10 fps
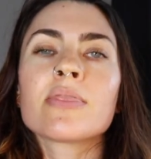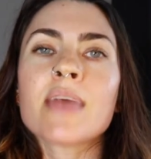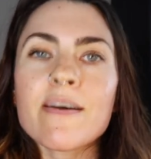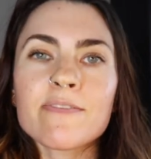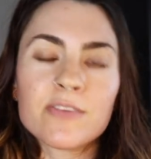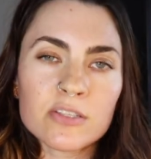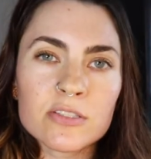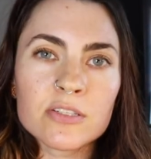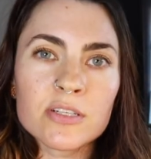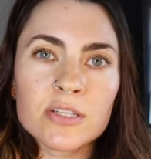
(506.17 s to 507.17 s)
that feels
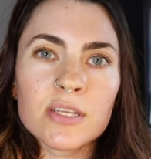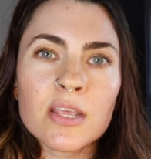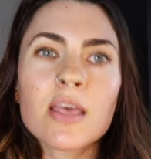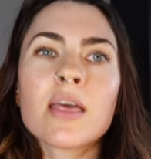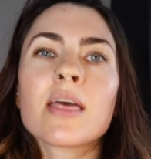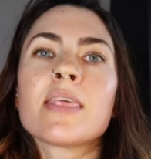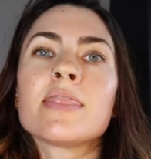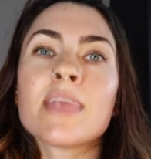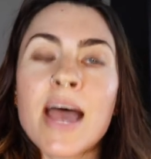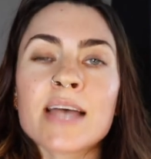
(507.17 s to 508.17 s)
good. And
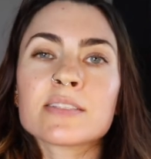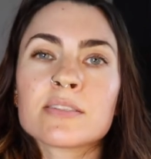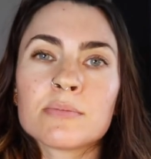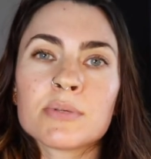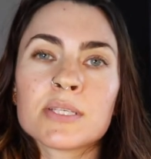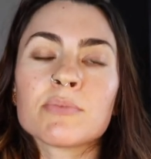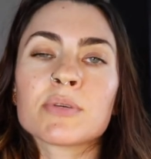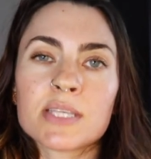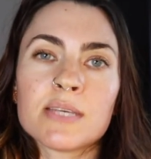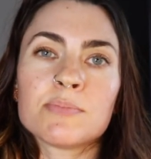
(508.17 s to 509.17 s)
that's gonna be
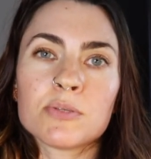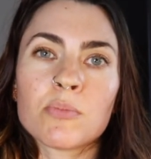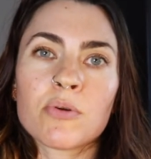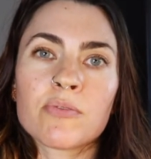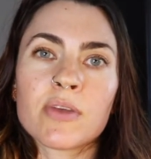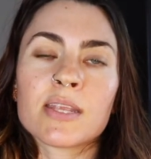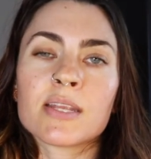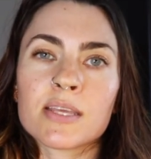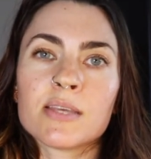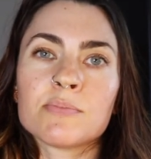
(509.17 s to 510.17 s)
what keeps you motivated
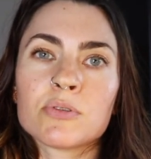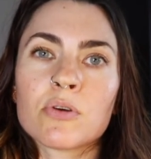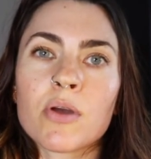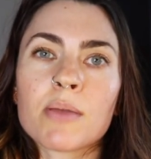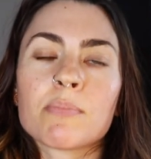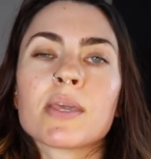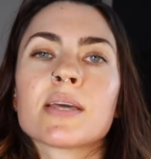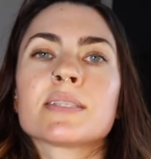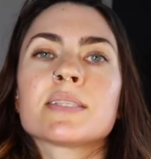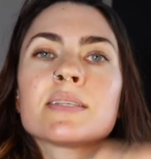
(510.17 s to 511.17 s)
and keeps you going,
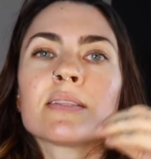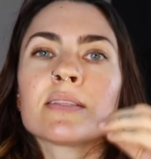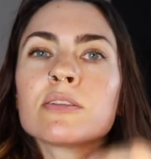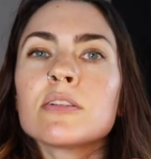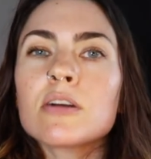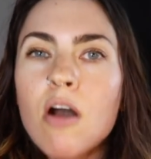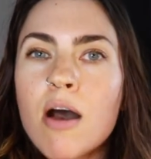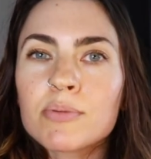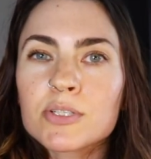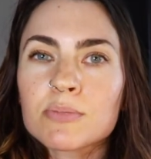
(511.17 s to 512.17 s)
because little
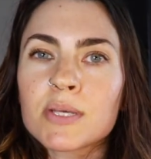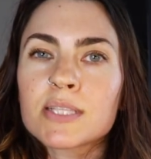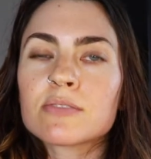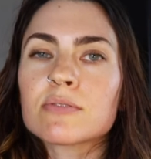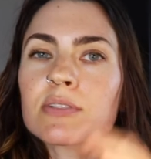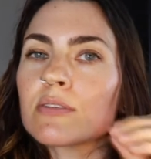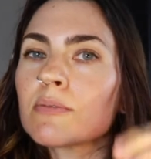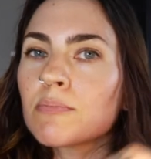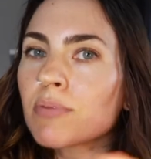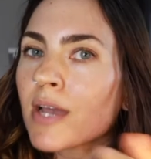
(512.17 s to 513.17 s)
accomplishments, those
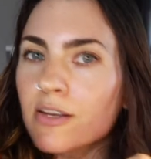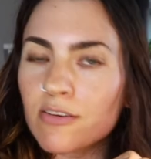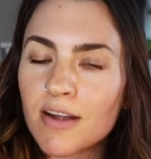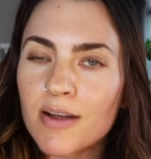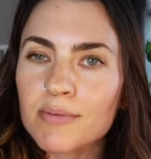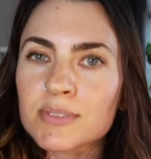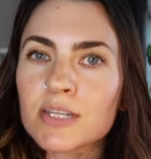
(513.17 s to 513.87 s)
little breadcrumbs,